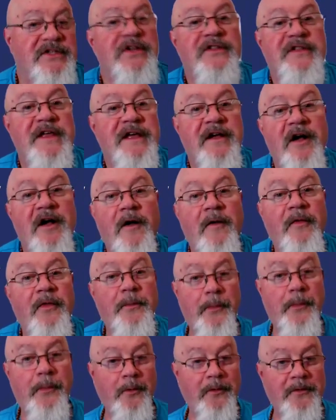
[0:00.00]
You think all the
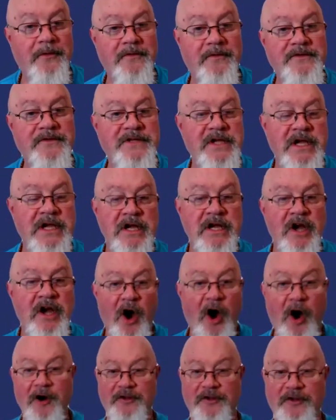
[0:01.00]
portals
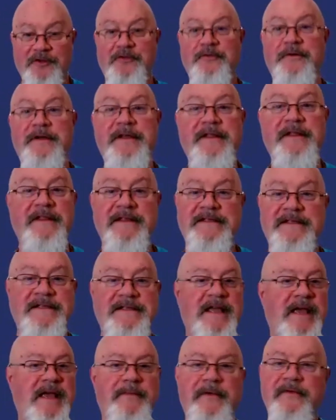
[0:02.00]
are doing the
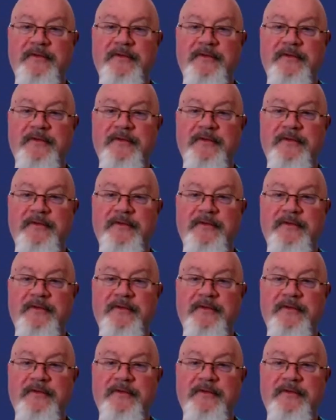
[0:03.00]
same?